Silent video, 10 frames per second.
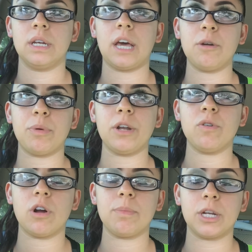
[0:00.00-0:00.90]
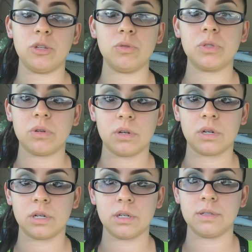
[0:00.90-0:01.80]
not a brand new car, but a used
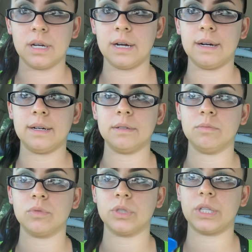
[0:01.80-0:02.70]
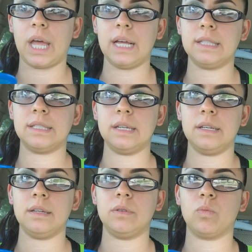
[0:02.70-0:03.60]
car. The
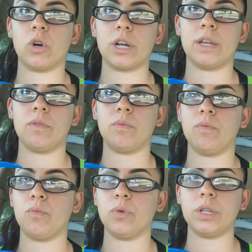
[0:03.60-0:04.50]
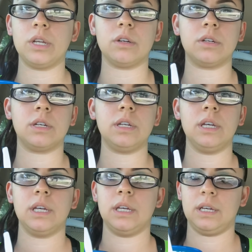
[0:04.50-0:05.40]
AC working really good.
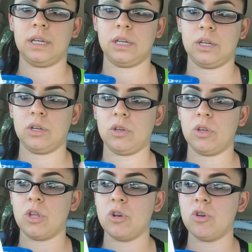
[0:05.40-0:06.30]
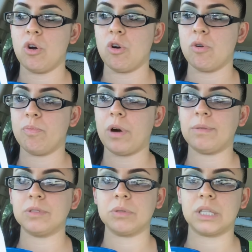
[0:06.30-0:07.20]
No
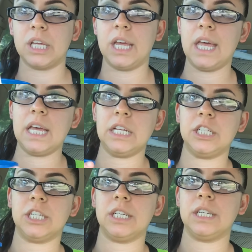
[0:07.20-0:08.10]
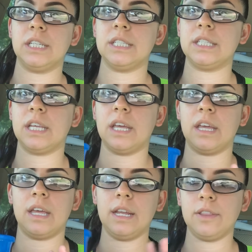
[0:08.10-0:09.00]
problems with the engines,
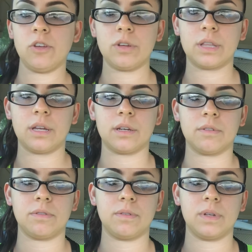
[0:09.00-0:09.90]
anything you could think of.